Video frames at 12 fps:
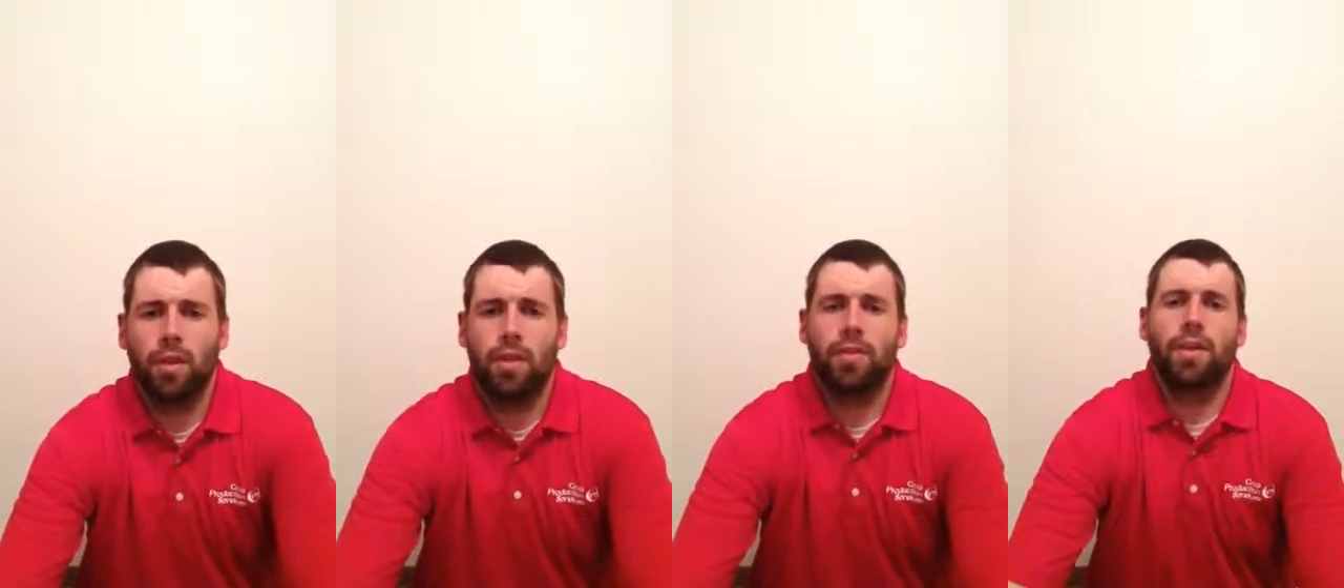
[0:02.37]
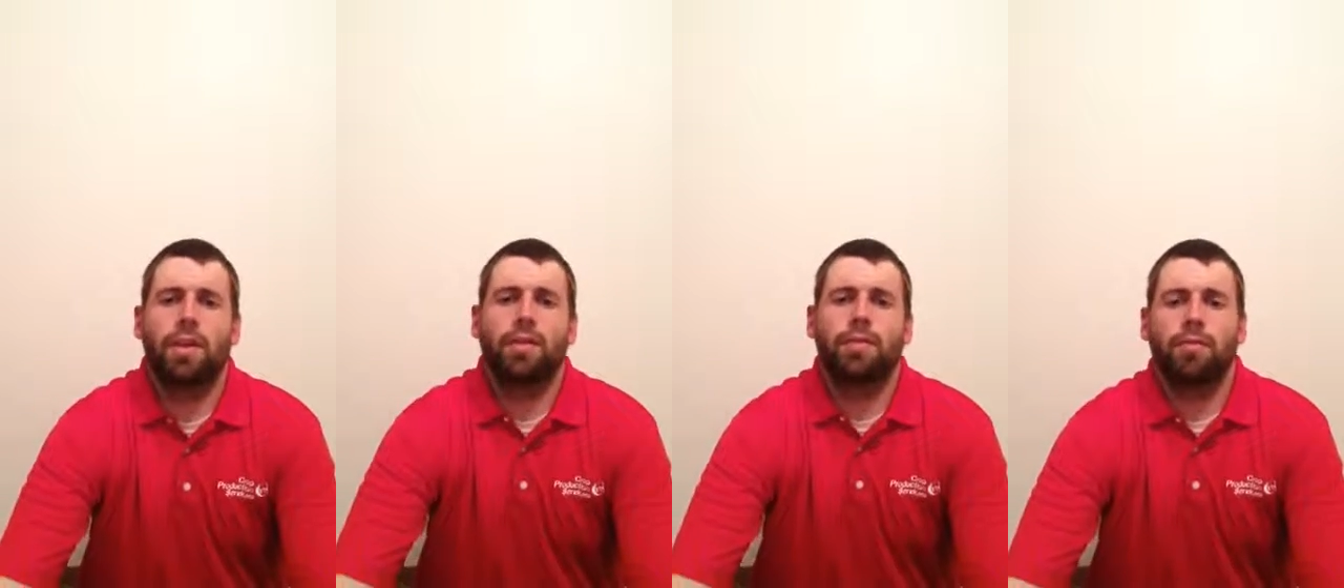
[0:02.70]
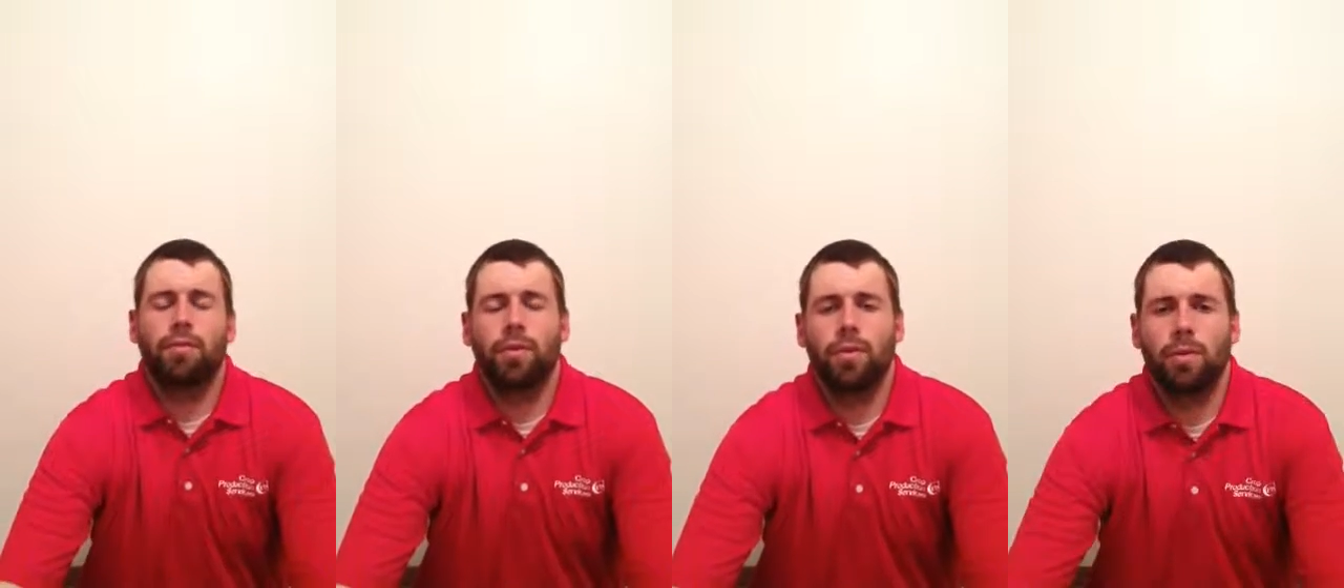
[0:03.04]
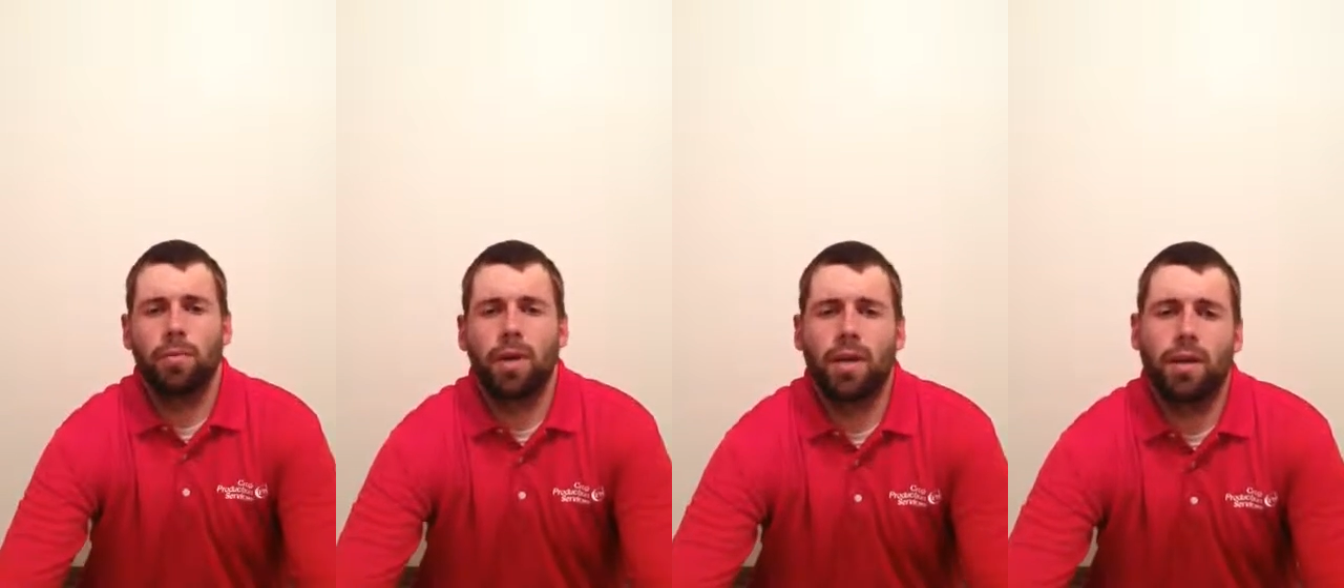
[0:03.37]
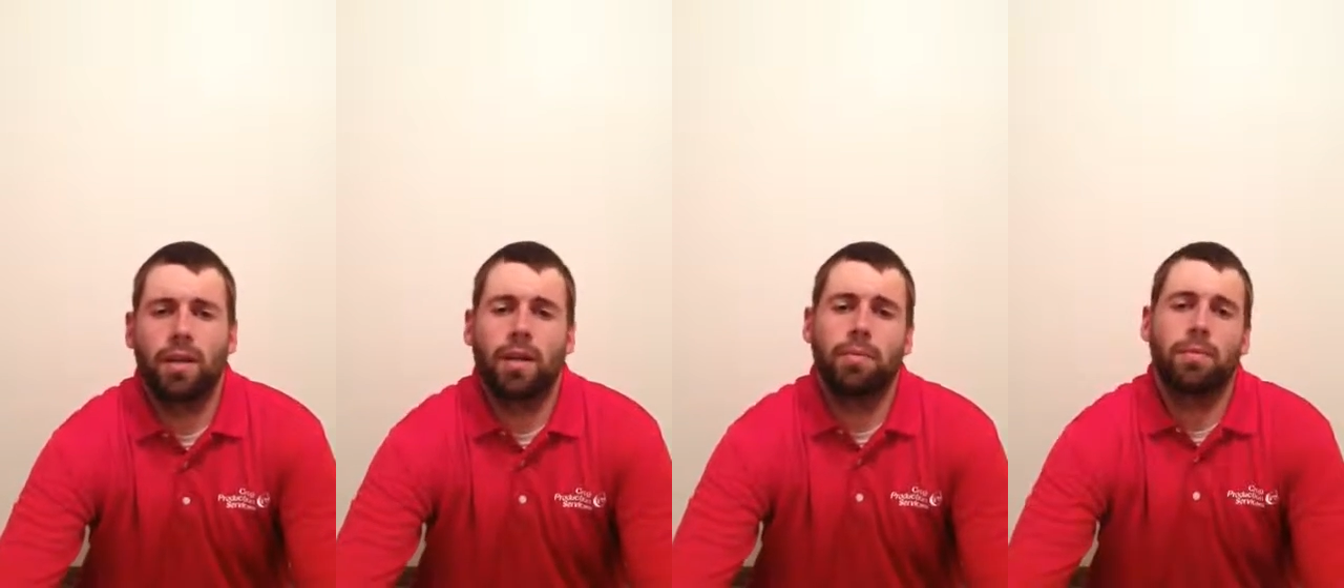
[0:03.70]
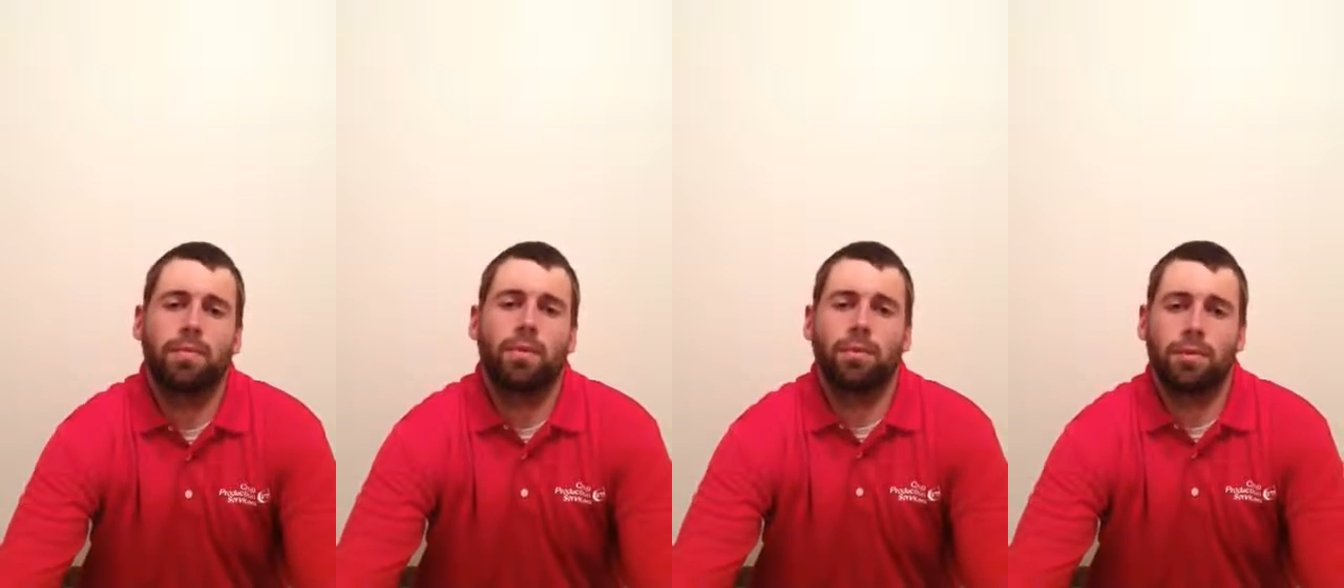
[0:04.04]
and thank you for viewing my Cup
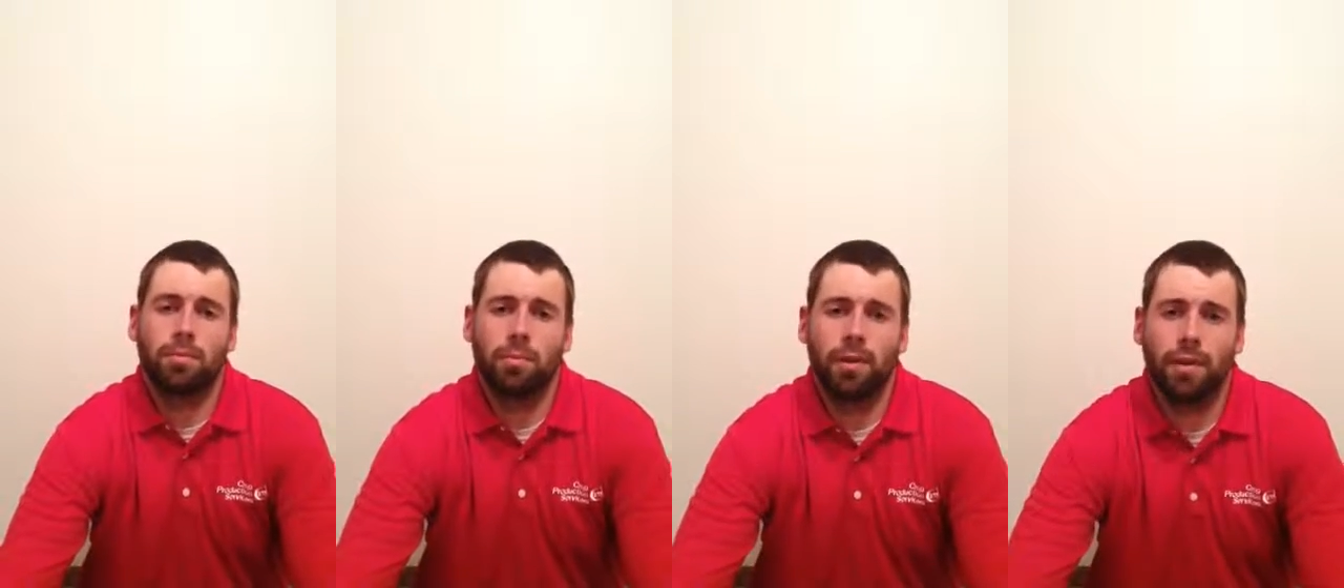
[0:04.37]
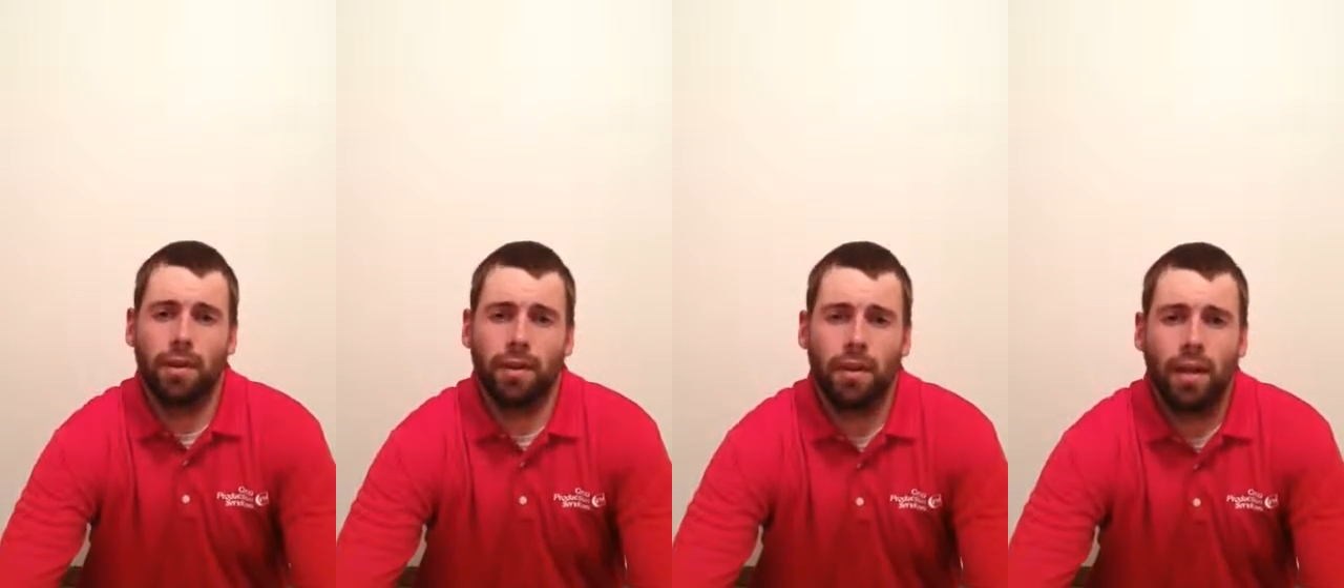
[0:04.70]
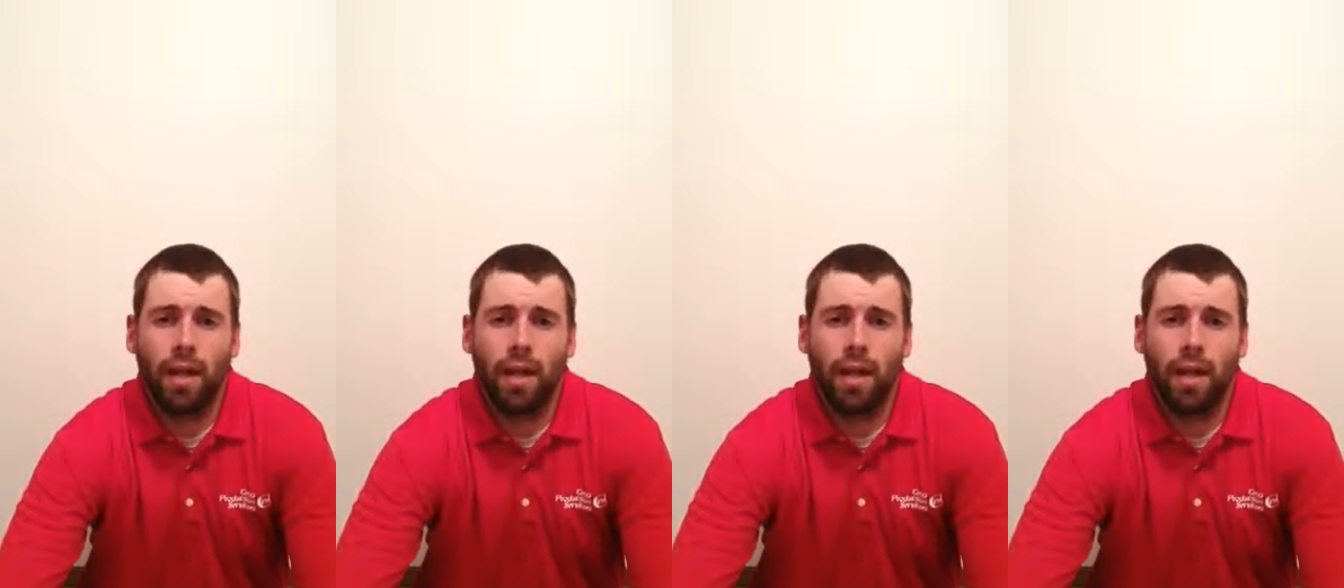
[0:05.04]
of Culture blog.